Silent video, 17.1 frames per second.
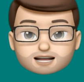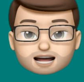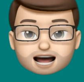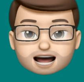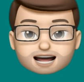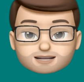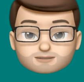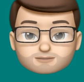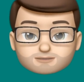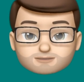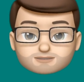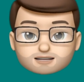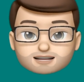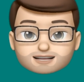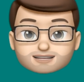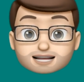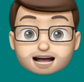and it will
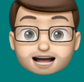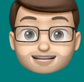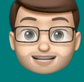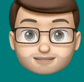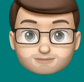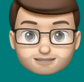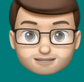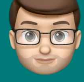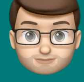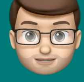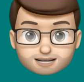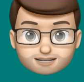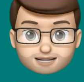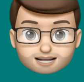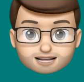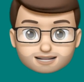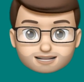find anything of that
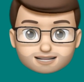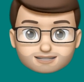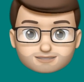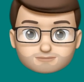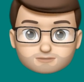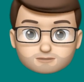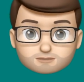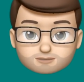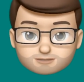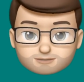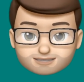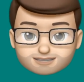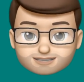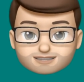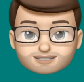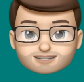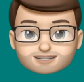colour and remove
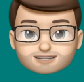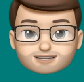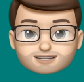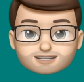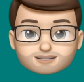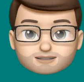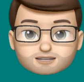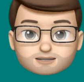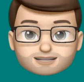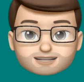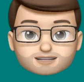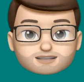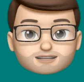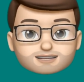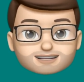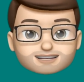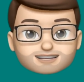it to give you a
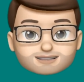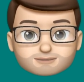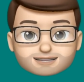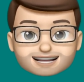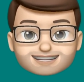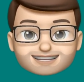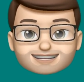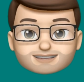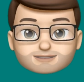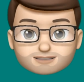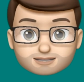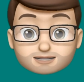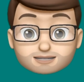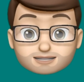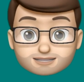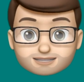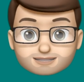transparent
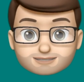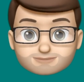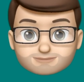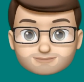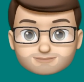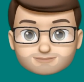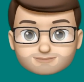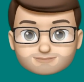photograph.